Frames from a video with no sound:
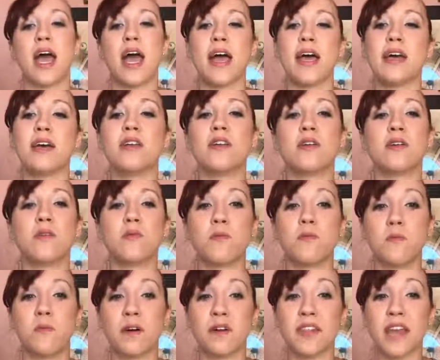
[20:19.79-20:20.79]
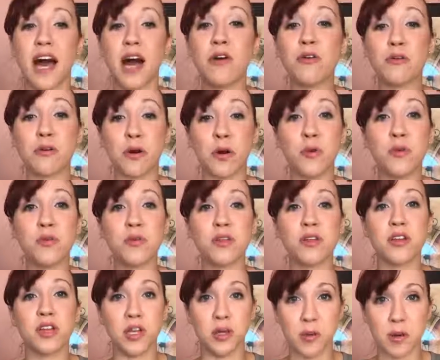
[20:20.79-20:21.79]
And without growth,
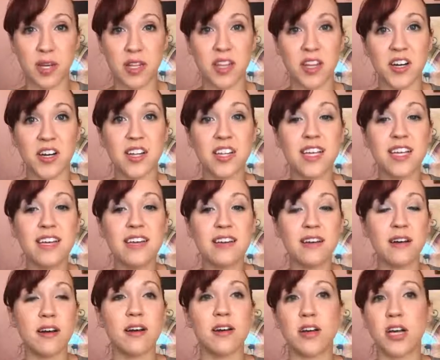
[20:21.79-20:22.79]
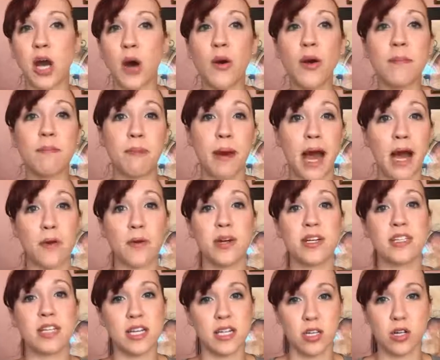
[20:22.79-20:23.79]
you are literally going
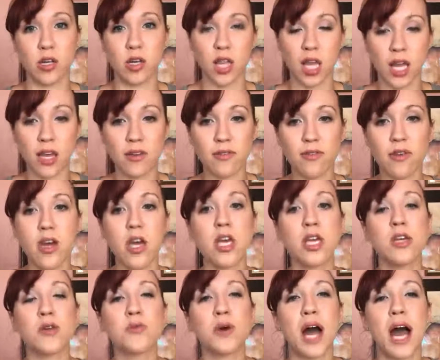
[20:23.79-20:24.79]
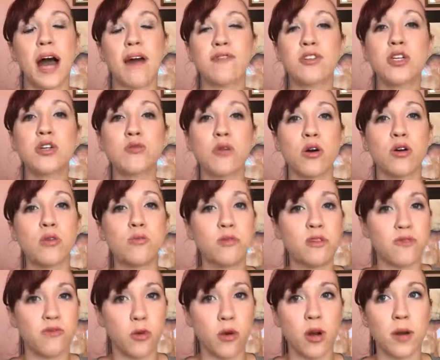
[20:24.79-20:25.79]
backwards in your life. You have to grow to
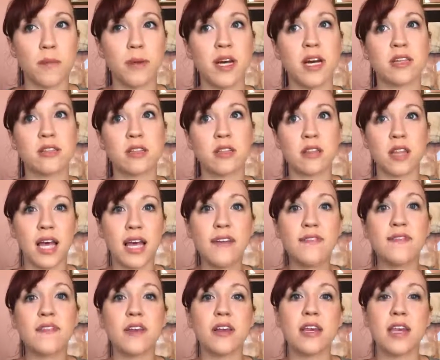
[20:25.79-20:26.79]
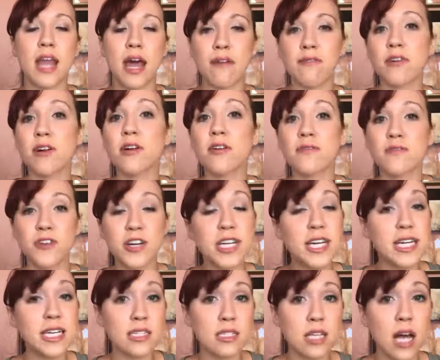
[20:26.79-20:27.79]
move forward, because life never
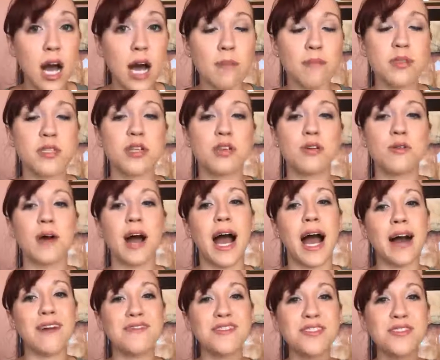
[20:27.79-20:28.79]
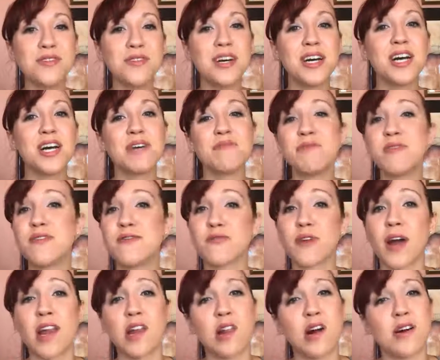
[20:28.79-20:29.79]
freaking stops. So you have to move
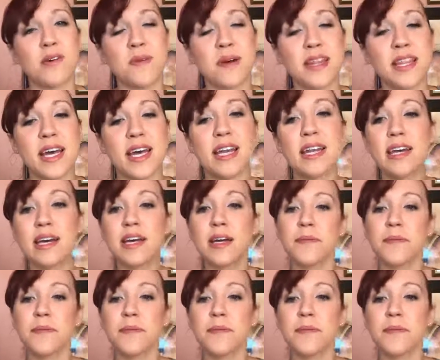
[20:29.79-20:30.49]
right along with it.